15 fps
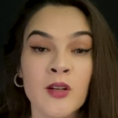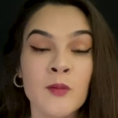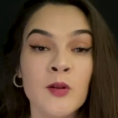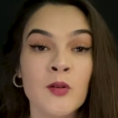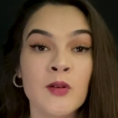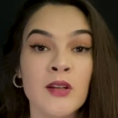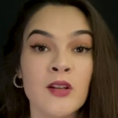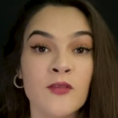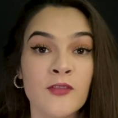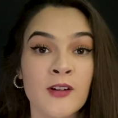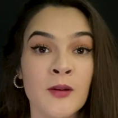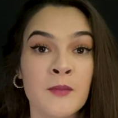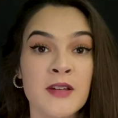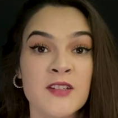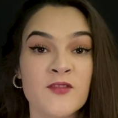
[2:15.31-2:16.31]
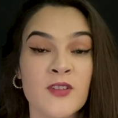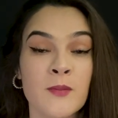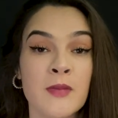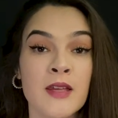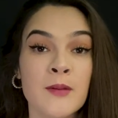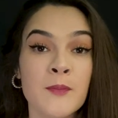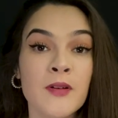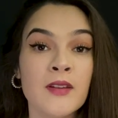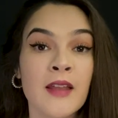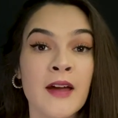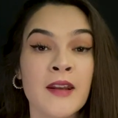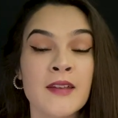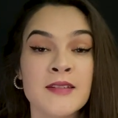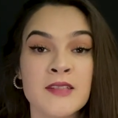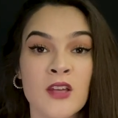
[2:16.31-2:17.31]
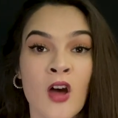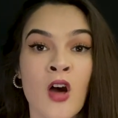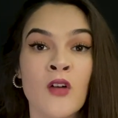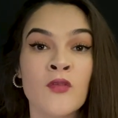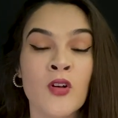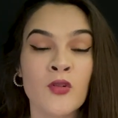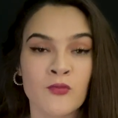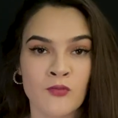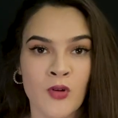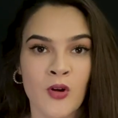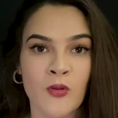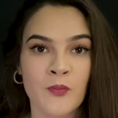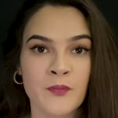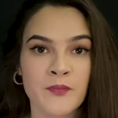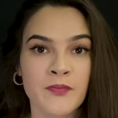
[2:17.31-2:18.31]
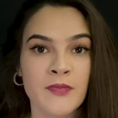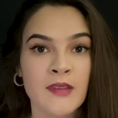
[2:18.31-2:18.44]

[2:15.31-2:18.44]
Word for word: to be reading from is from Hippolytus of Rome.